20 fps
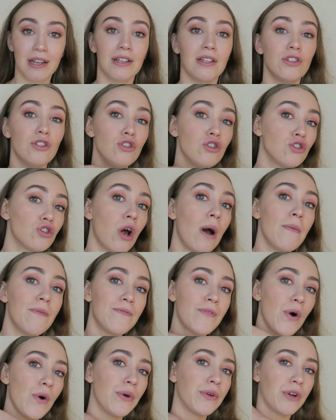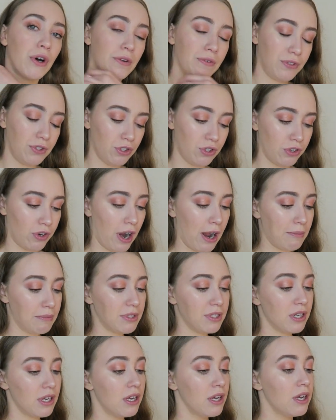Stop falling off,
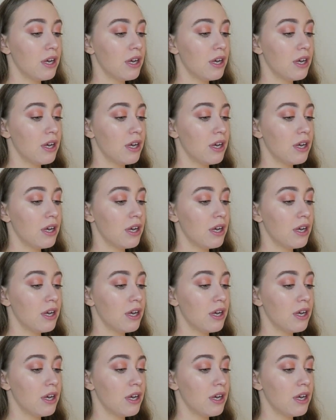straps.